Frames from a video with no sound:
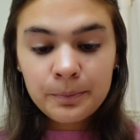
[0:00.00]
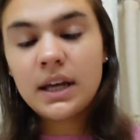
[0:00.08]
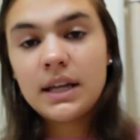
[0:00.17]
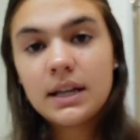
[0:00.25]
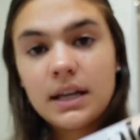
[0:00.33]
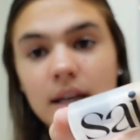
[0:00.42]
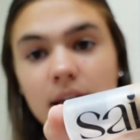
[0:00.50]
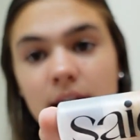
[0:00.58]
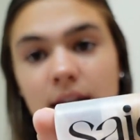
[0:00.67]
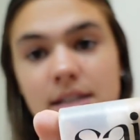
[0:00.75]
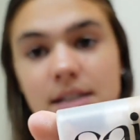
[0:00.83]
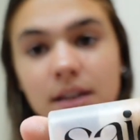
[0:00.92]
And it
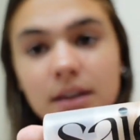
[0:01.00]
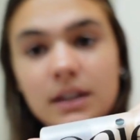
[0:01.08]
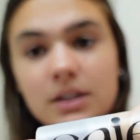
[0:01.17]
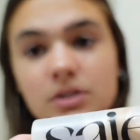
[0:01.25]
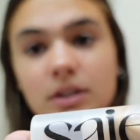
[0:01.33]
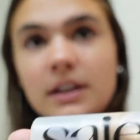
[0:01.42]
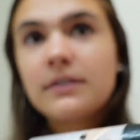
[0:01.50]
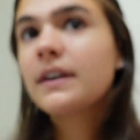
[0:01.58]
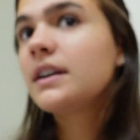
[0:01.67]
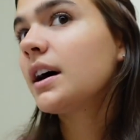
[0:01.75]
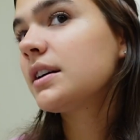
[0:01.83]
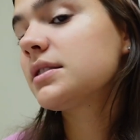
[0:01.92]
is literally
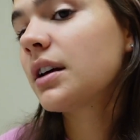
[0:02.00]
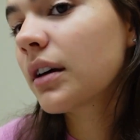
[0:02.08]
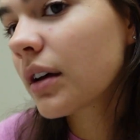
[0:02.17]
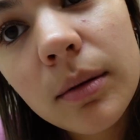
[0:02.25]
fantastic.